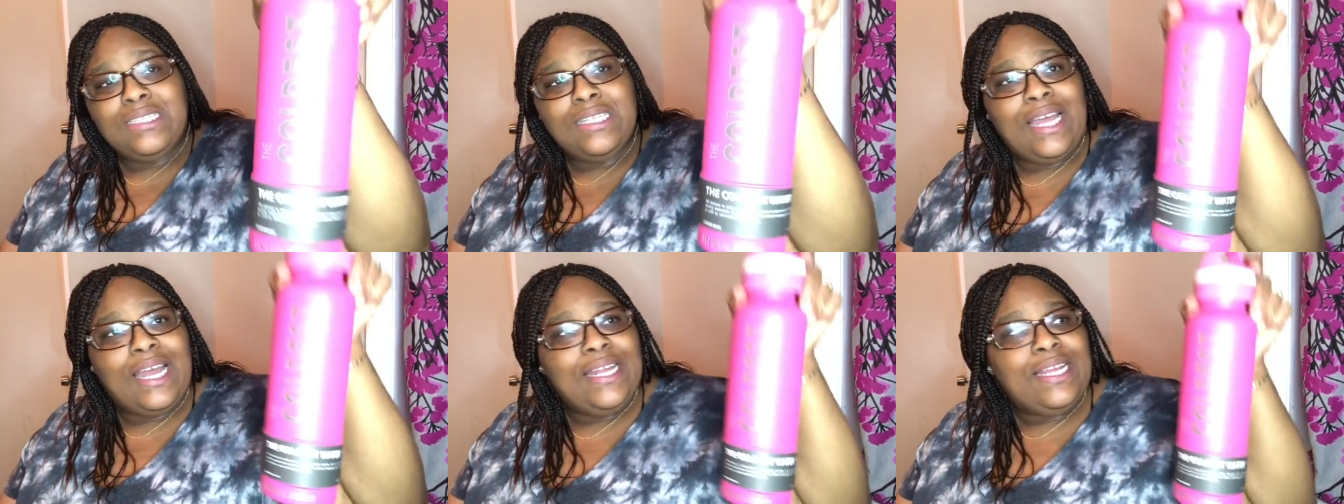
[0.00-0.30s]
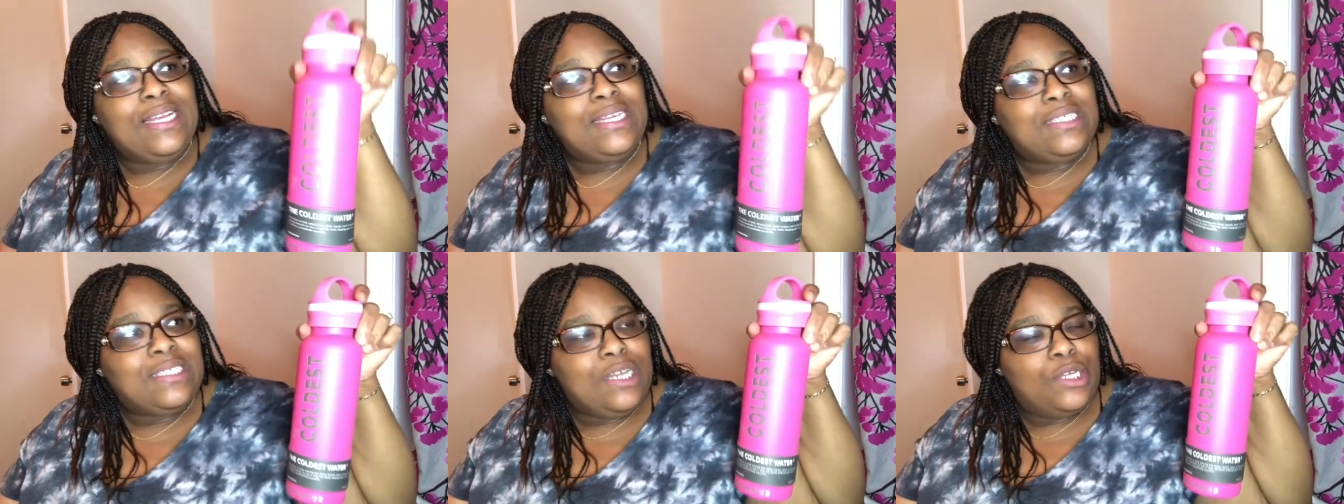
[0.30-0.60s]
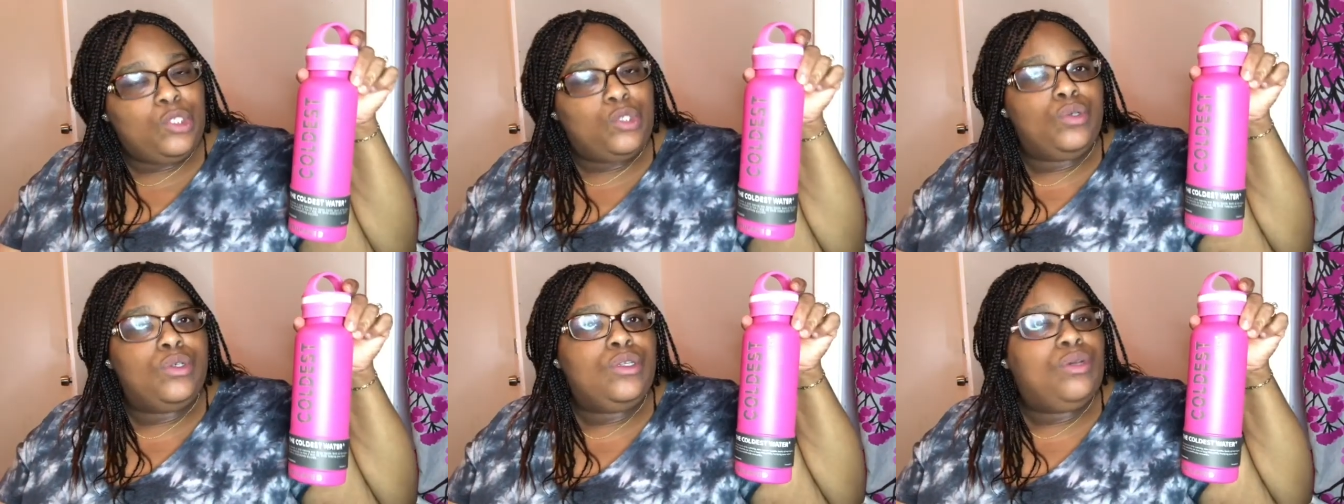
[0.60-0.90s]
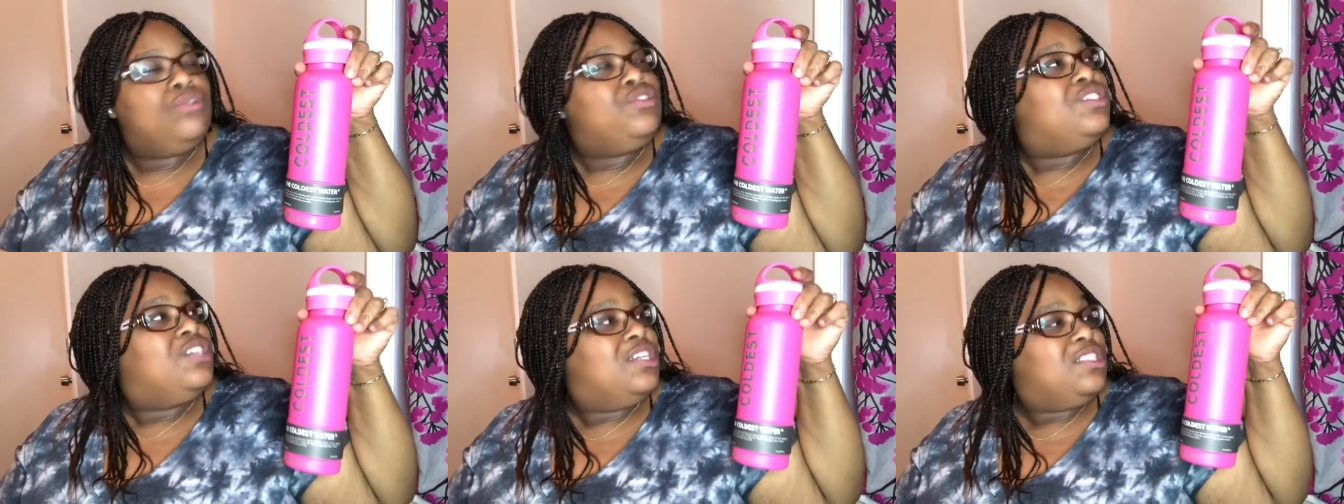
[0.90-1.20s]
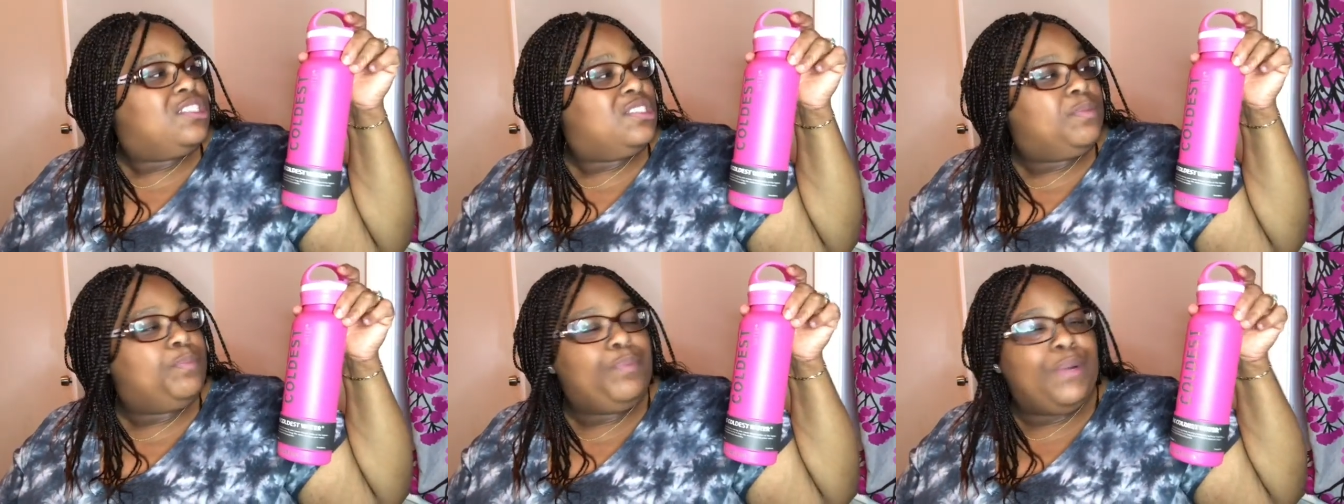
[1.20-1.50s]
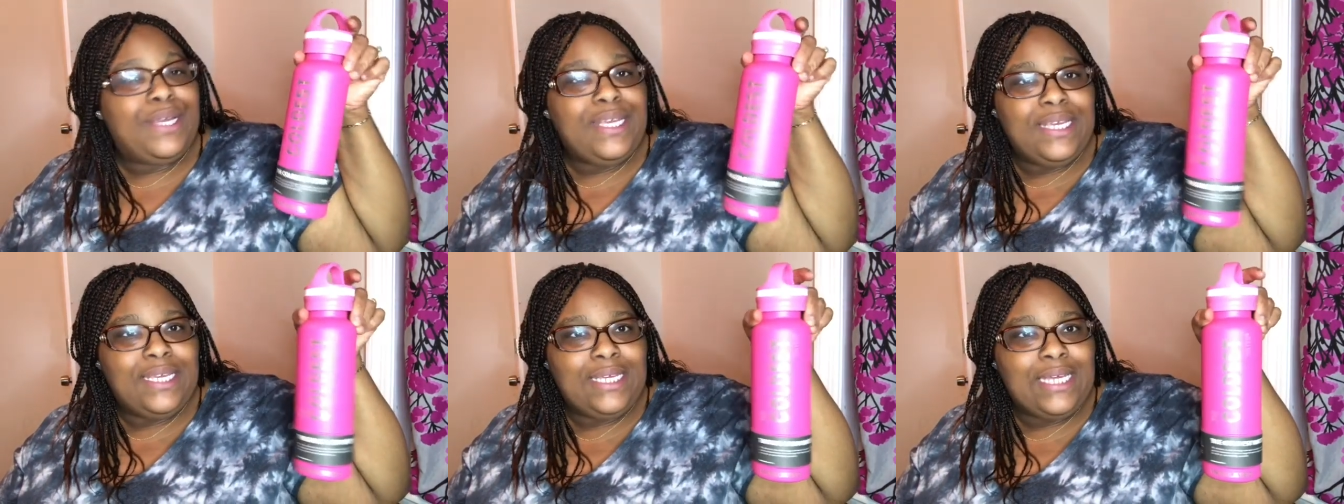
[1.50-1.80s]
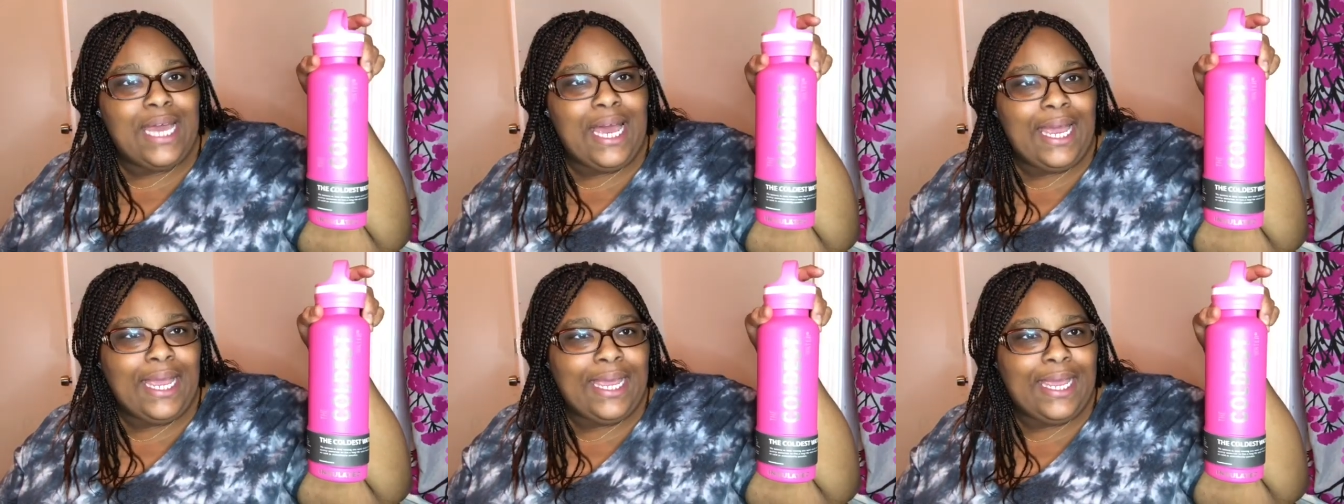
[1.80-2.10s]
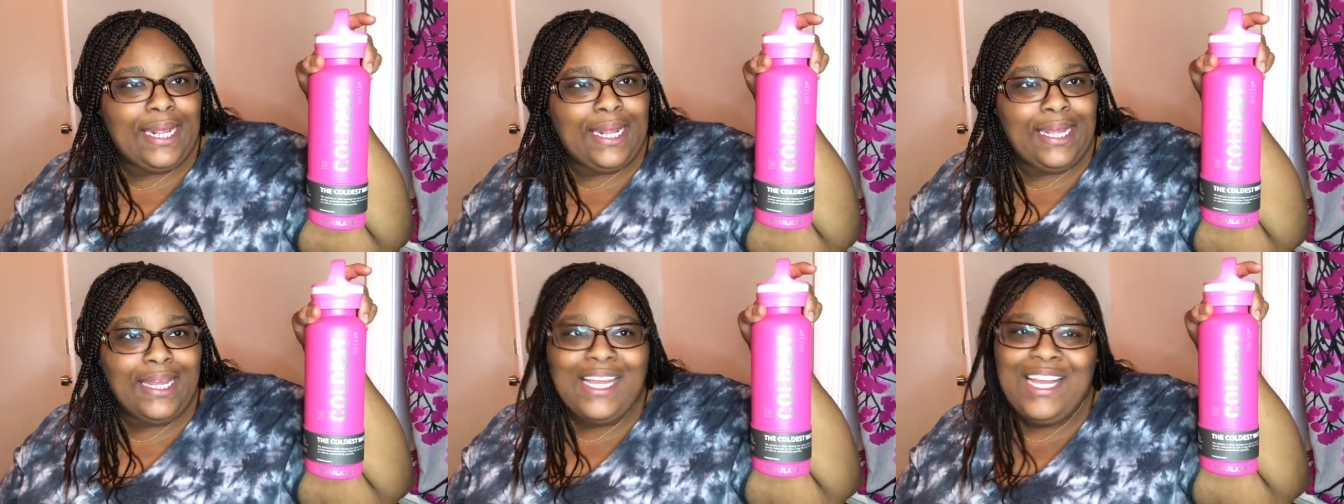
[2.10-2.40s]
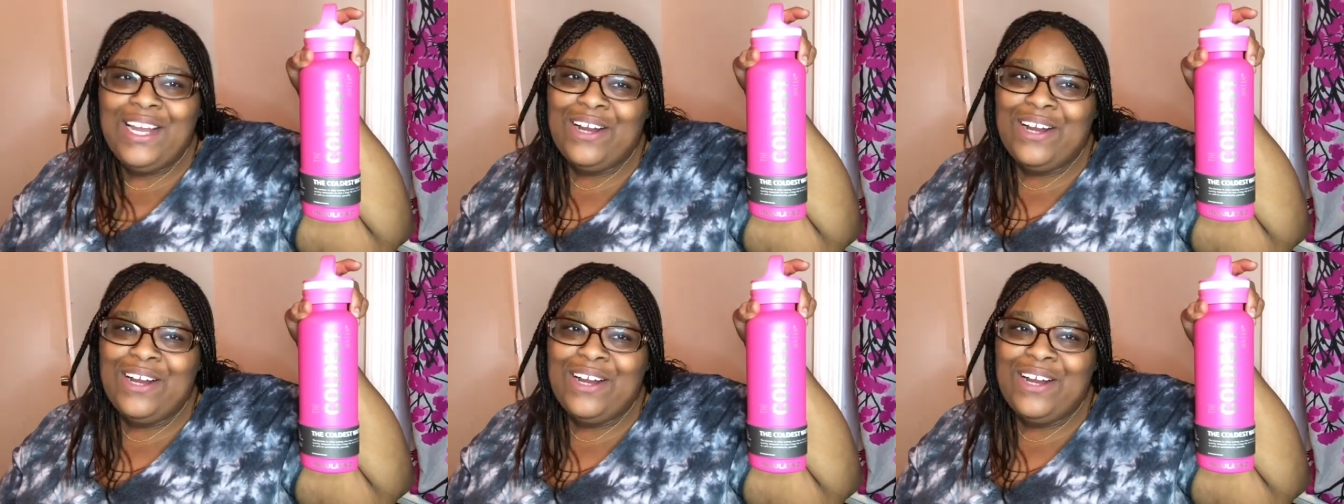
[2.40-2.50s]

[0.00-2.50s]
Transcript: lighting is not doing no justice, but y'all get it.